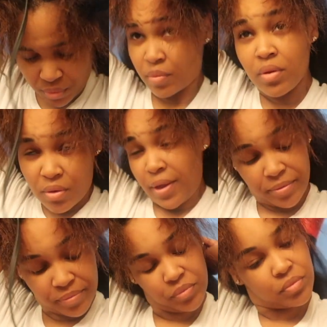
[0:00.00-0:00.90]
And then you blow
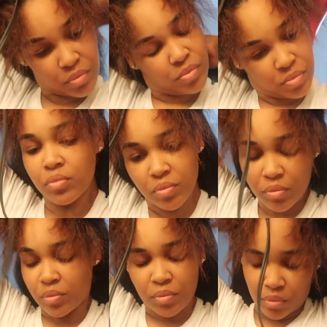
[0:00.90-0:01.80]
dry it together
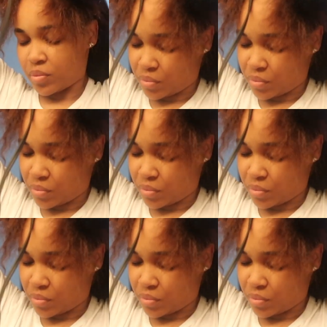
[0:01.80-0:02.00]
too,